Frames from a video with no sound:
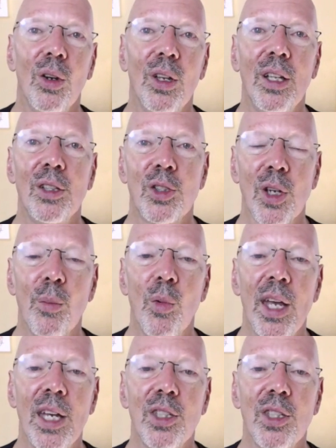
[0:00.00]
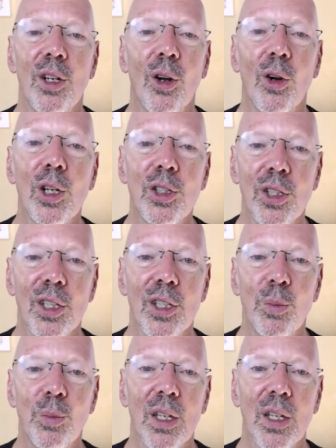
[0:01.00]
In some ways, it hurts
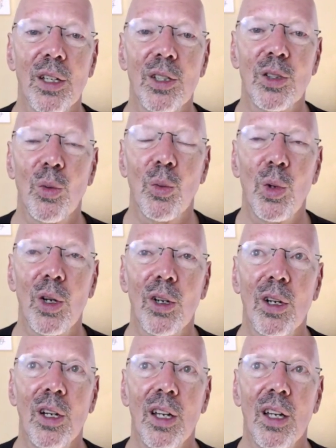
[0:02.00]
us because we're